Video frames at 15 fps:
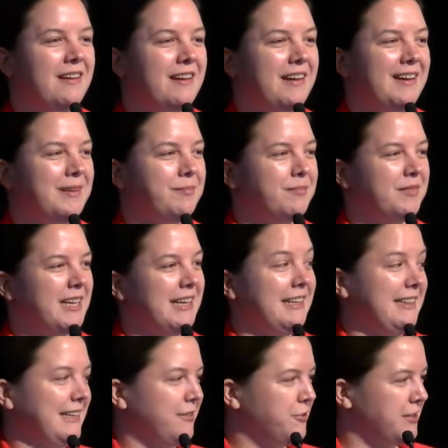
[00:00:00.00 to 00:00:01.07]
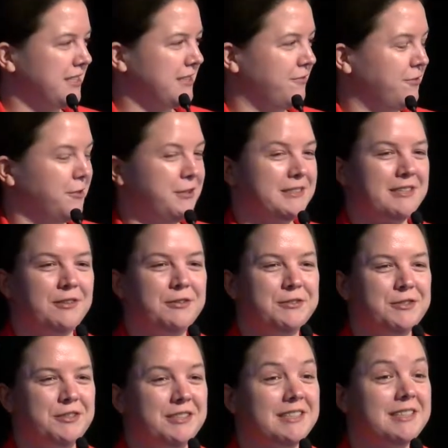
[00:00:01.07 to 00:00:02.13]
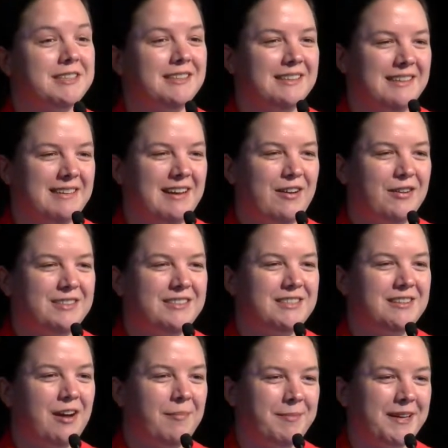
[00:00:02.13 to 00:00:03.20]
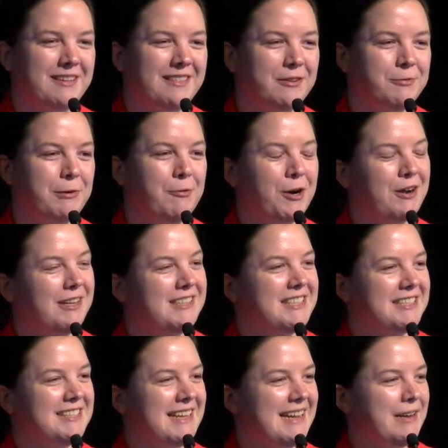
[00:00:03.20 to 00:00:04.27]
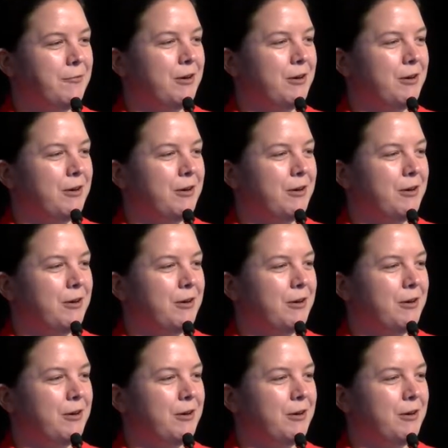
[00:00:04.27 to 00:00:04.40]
Um, and in the interest of full disclosure, it's still a topic that we work on today.